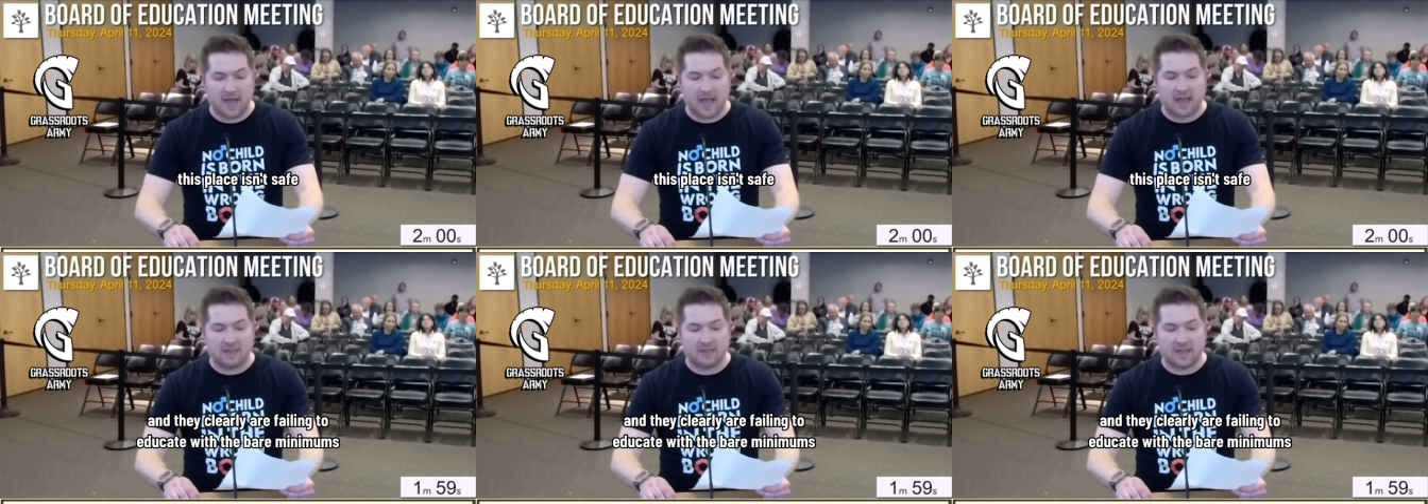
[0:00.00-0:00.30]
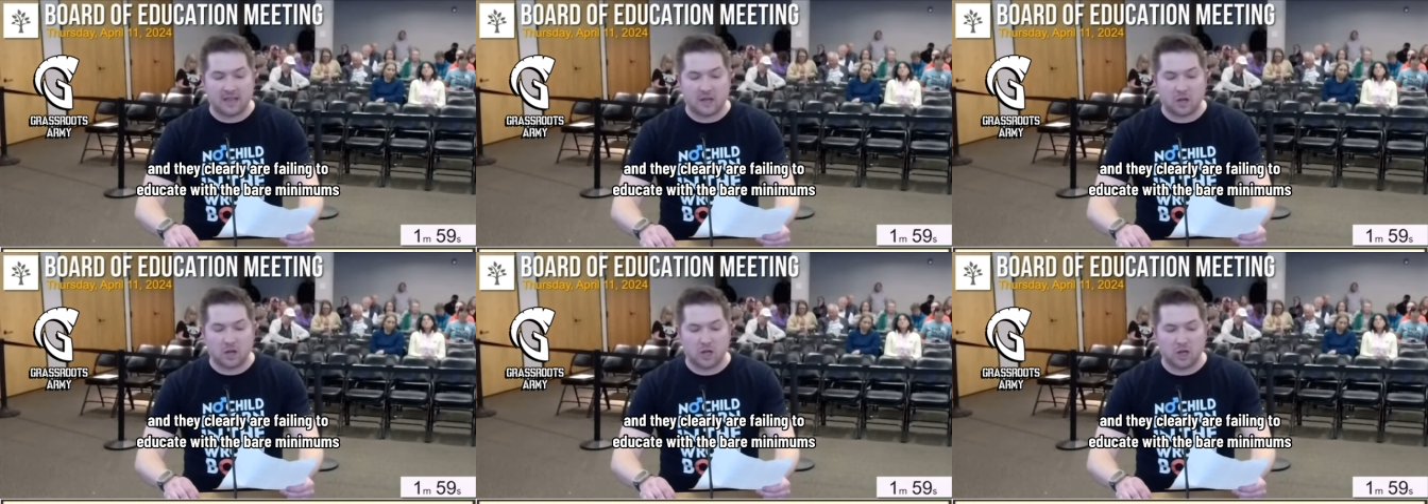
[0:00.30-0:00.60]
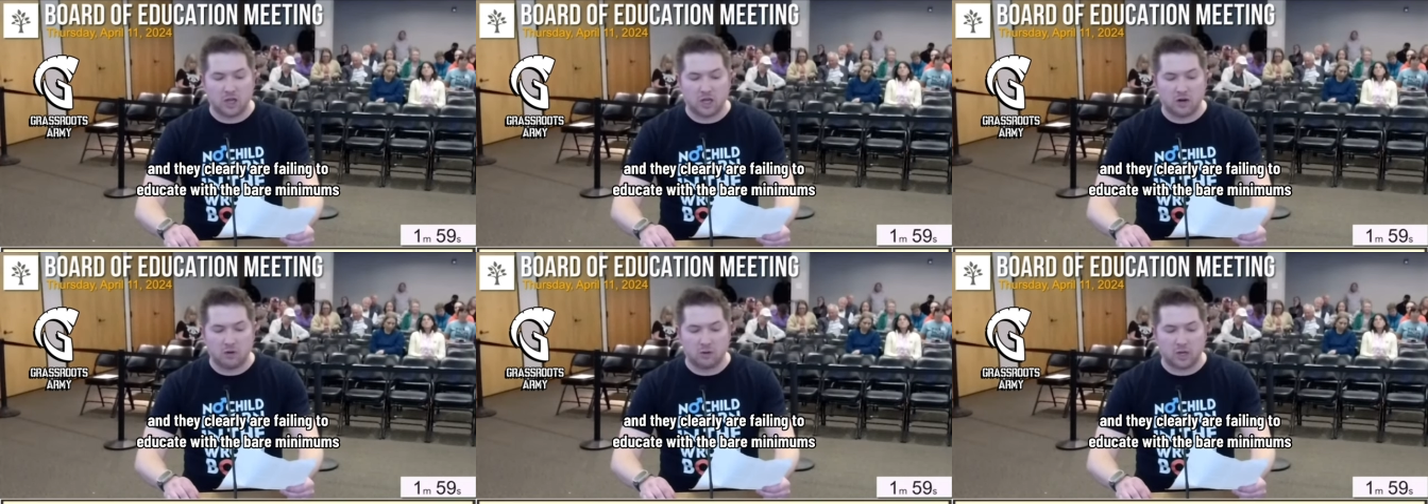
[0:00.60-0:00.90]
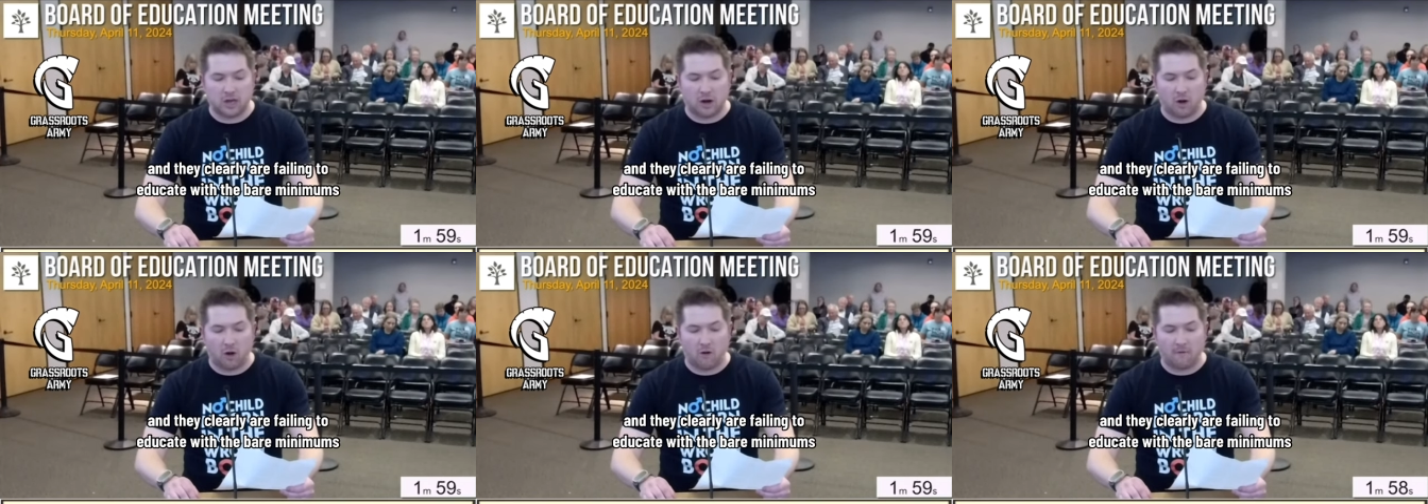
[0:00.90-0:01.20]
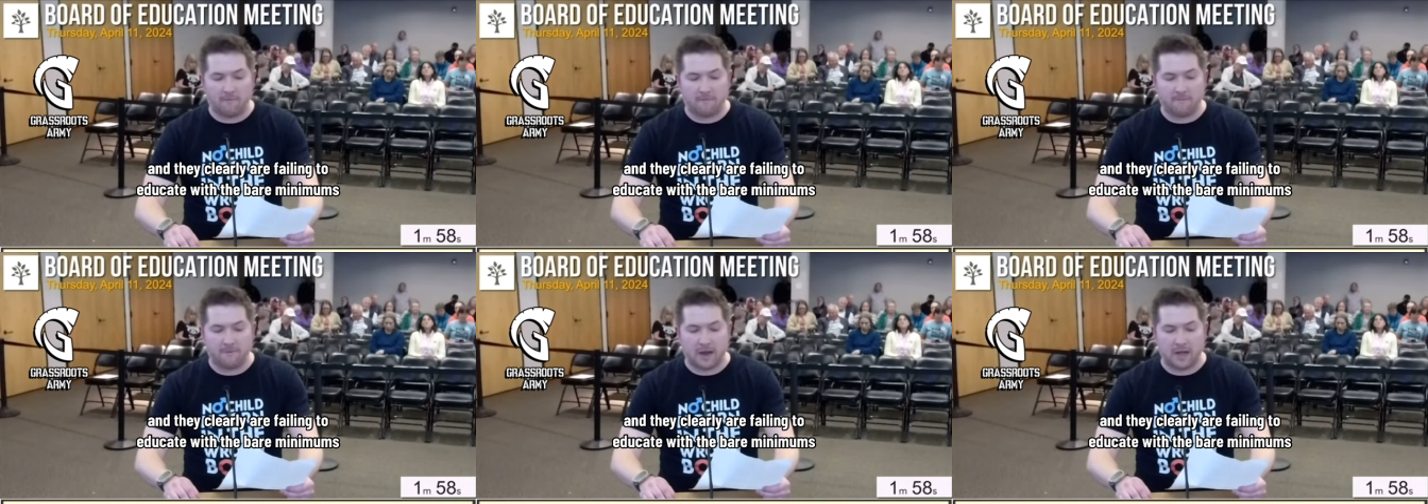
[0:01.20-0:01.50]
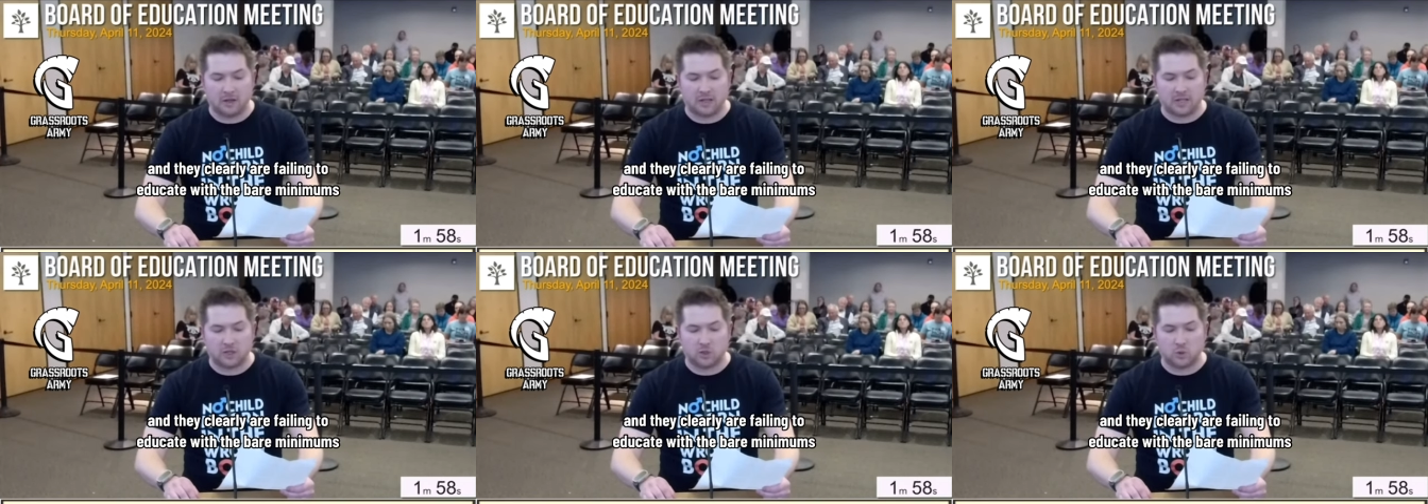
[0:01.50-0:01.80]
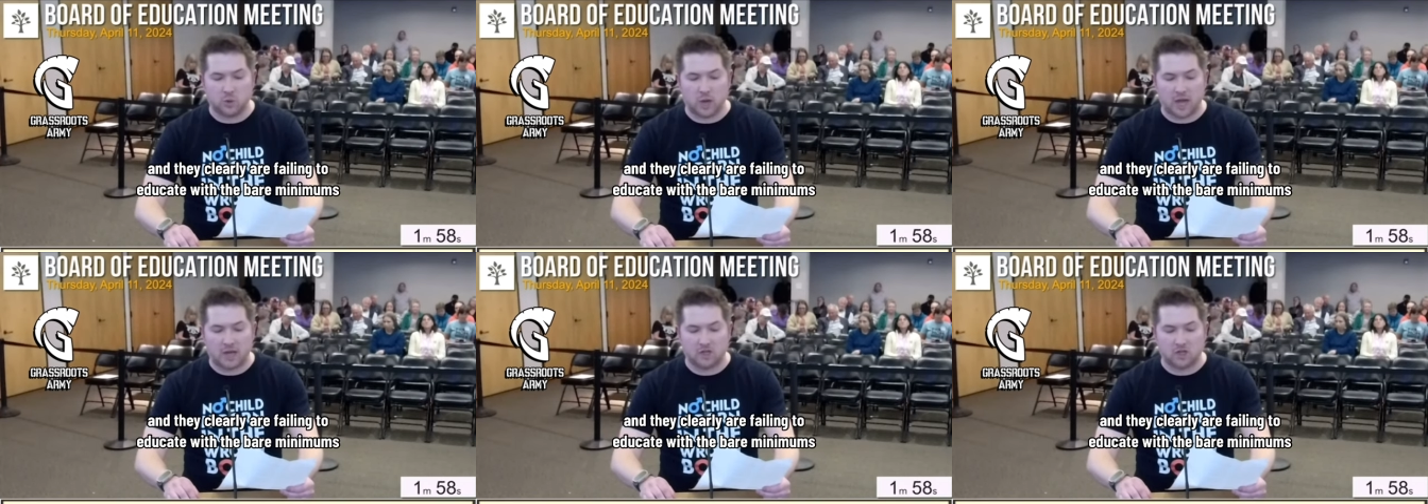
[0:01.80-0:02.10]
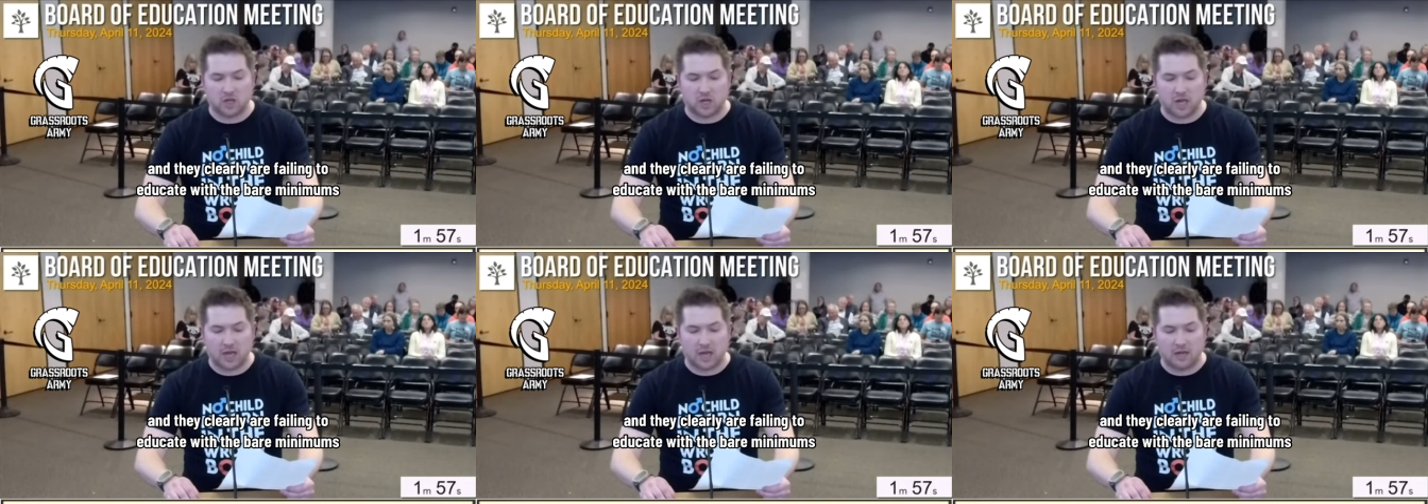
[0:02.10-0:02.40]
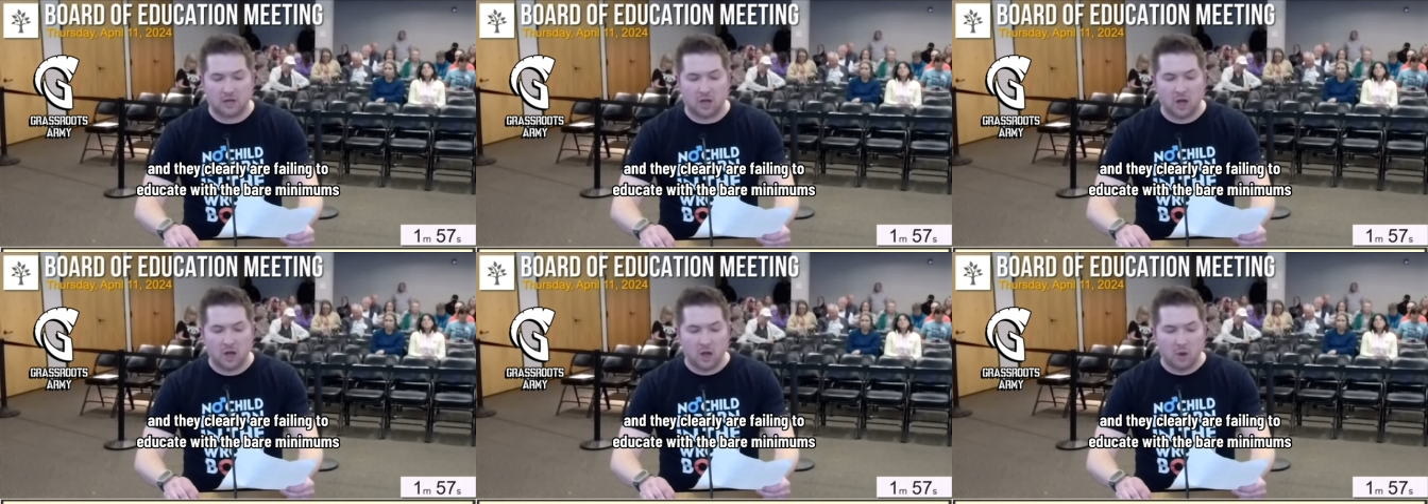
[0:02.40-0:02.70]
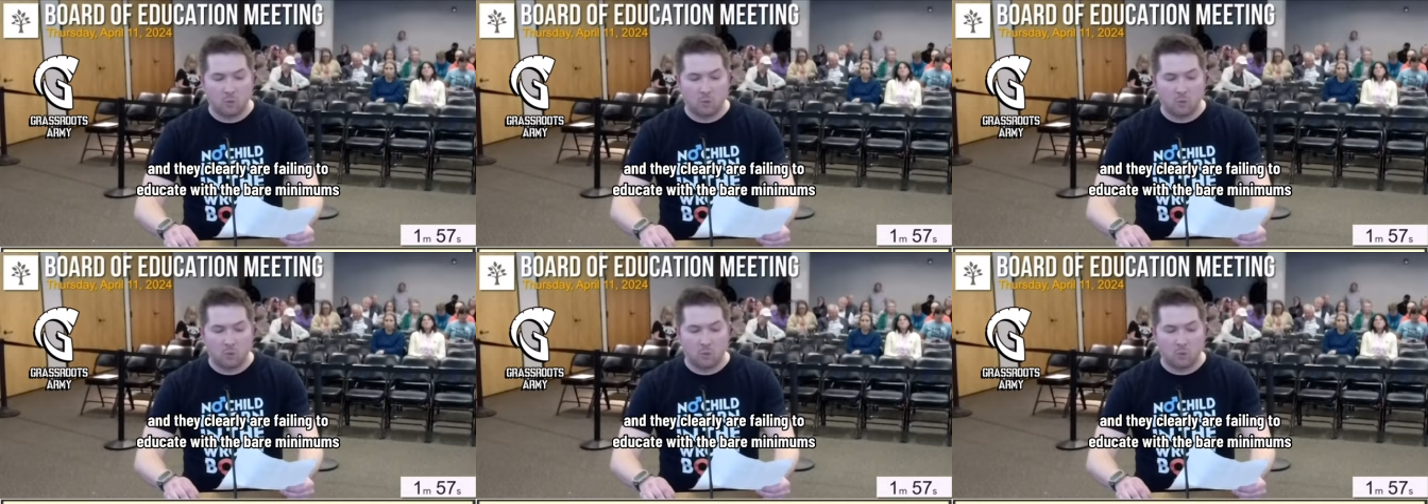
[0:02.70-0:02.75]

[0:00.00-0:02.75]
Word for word: and they clearly are failing to educate